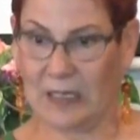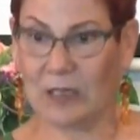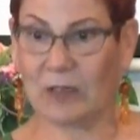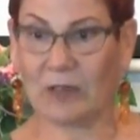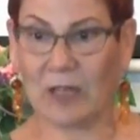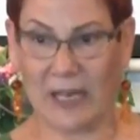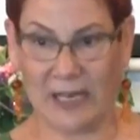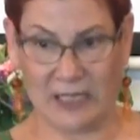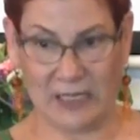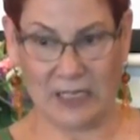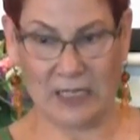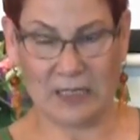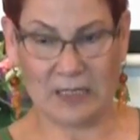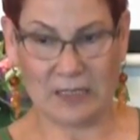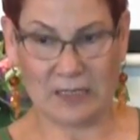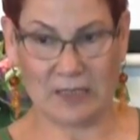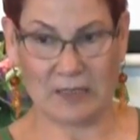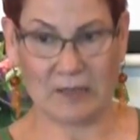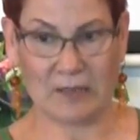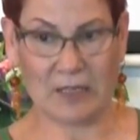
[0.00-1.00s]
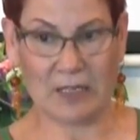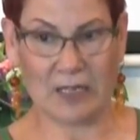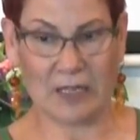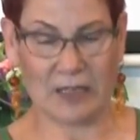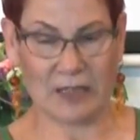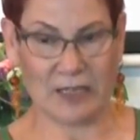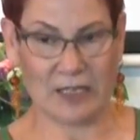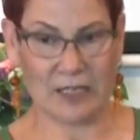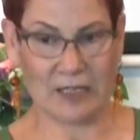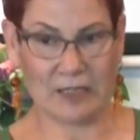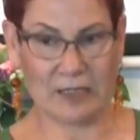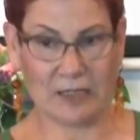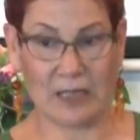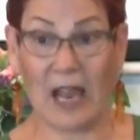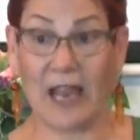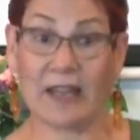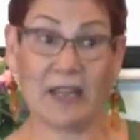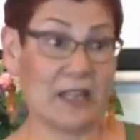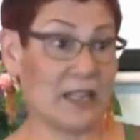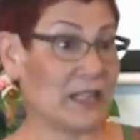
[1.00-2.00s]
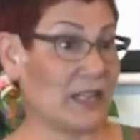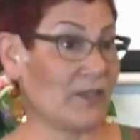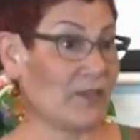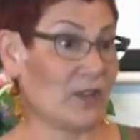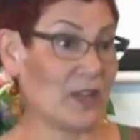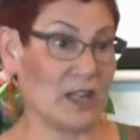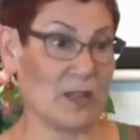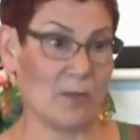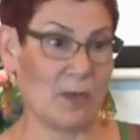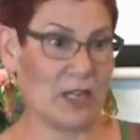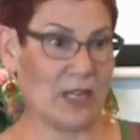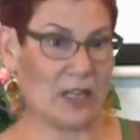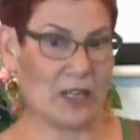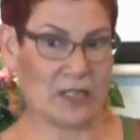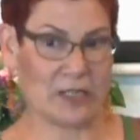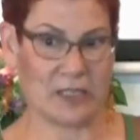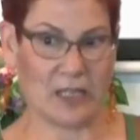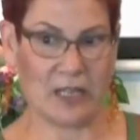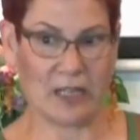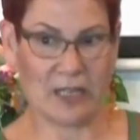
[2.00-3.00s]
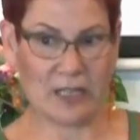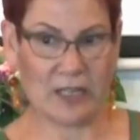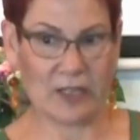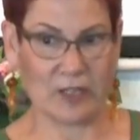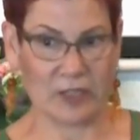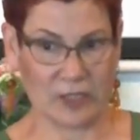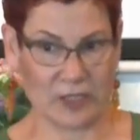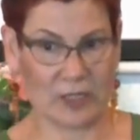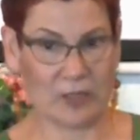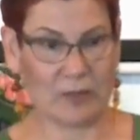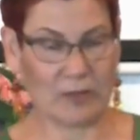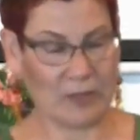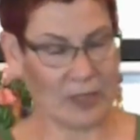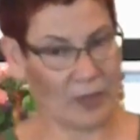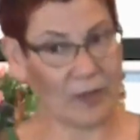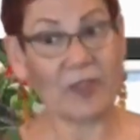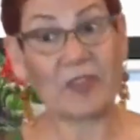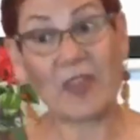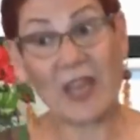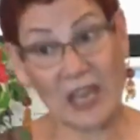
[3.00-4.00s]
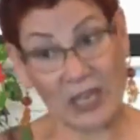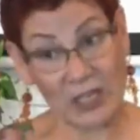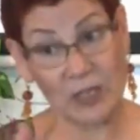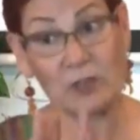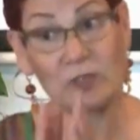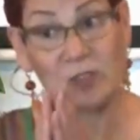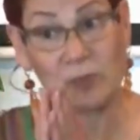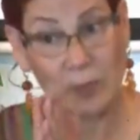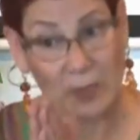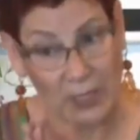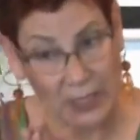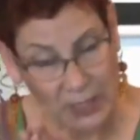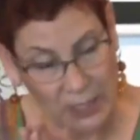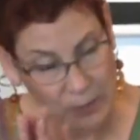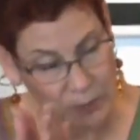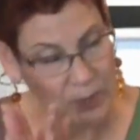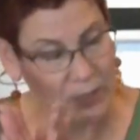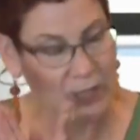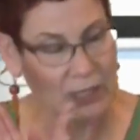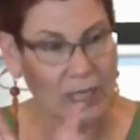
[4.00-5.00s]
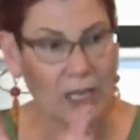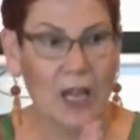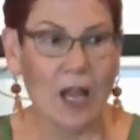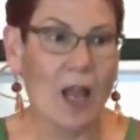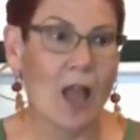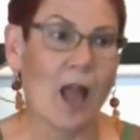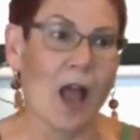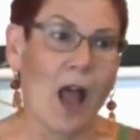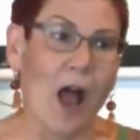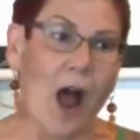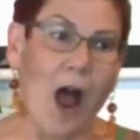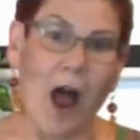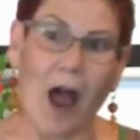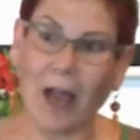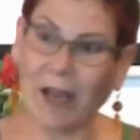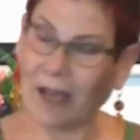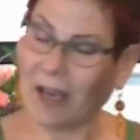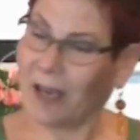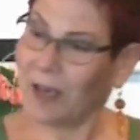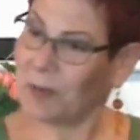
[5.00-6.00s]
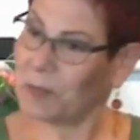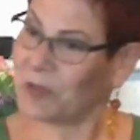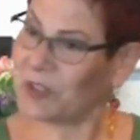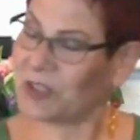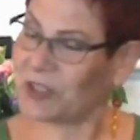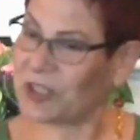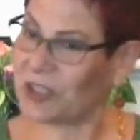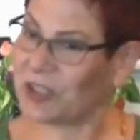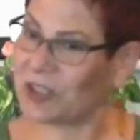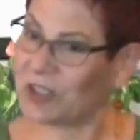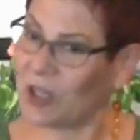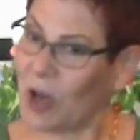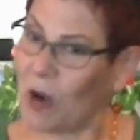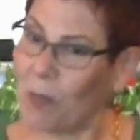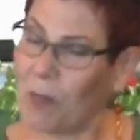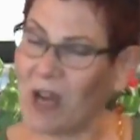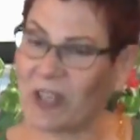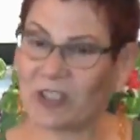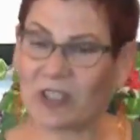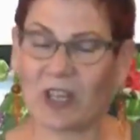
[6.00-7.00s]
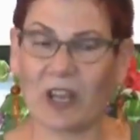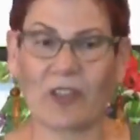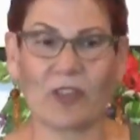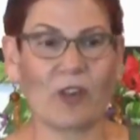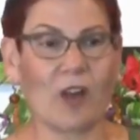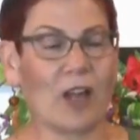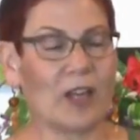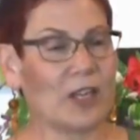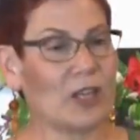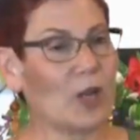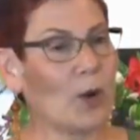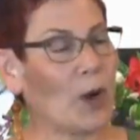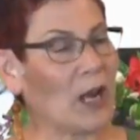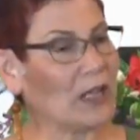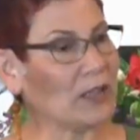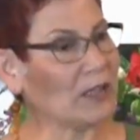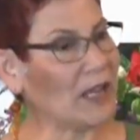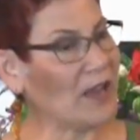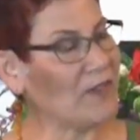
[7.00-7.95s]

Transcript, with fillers: you liked it? Oh, God, thank good. I didn't give her any money to say that either, so yeah, thank you, Sparky, really. I, I, it was just so much, and I thought, you know, I